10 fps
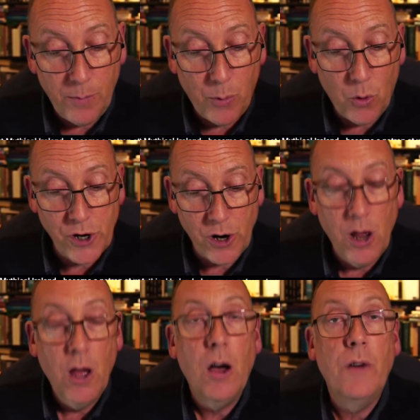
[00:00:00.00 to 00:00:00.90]
border
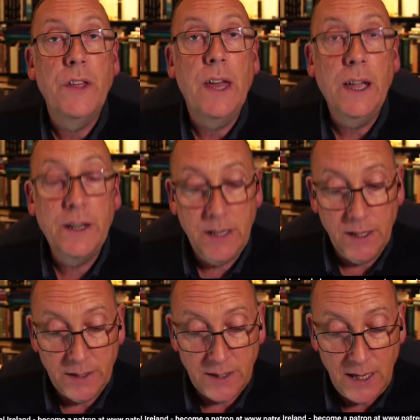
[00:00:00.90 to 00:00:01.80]
of the
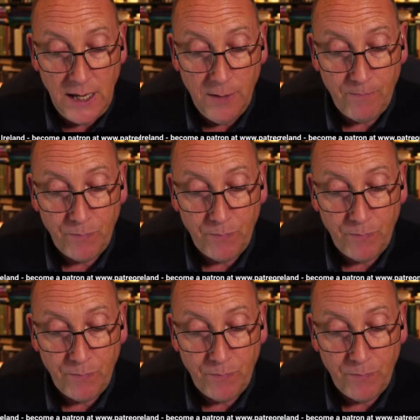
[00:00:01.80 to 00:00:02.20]
Ictian Sea.